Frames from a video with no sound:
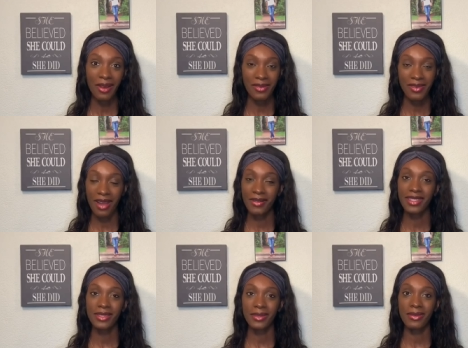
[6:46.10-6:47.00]
I went
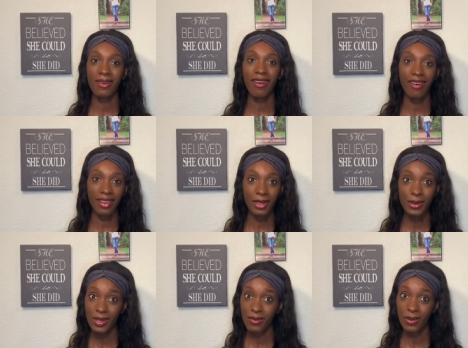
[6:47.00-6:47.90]
to an all
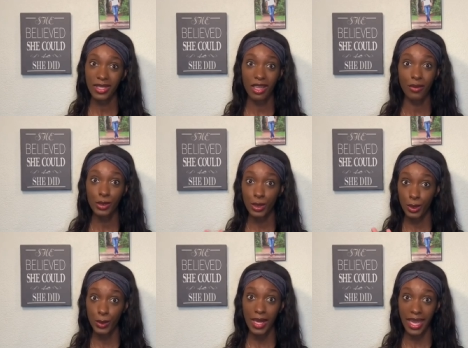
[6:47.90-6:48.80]
inclusive hotel for 2
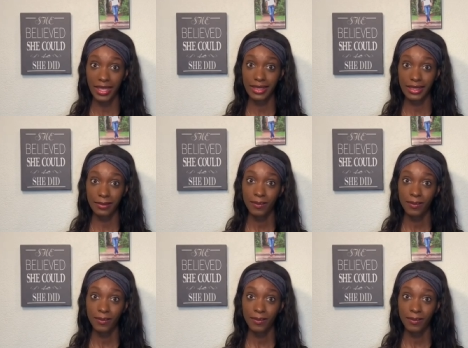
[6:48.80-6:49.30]
nights.